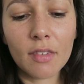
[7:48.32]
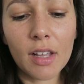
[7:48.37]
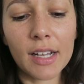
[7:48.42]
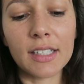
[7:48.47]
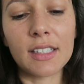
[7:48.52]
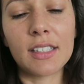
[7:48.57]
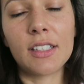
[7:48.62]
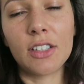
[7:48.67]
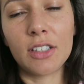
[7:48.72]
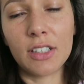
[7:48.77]

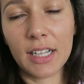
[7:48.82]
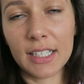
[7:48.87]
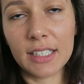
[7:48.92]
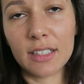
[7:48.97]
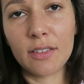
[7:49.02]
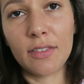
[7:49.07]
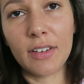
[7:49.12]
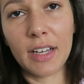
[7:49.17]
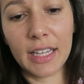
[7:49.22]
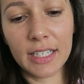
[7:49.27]
I'd still
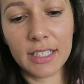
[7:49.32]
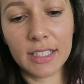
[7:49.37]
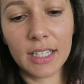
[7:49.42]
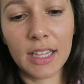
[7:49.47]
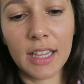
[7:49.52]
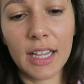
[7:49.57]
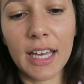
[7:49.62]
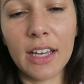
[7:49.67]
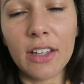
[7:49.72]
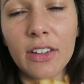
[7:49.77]
classify this
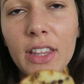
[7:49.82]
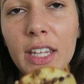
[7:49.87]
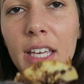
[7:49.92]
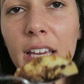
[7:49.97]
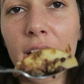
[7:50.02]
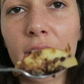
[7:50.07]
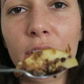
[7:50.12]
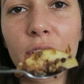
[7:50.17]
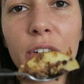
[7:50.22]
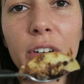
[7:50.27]
in the healthy
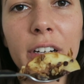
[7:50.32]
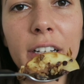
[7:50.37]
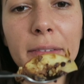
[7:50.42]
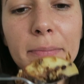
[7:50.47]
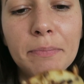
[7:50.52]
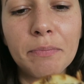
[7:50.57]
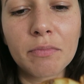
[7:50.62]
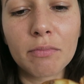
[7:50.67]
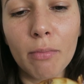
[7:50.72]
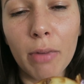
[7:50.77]
category,
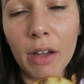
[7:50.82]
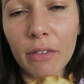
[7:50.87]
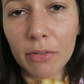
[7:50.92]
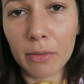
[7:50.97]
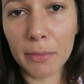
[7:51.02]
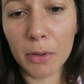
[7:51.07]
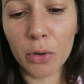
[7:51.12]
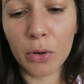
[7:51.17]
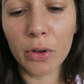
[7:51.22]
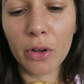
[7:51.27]
apart from
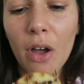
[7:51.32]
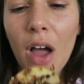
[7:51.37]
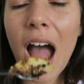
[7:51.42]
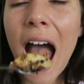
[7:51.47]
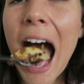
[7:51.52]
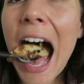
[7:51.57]
the oil.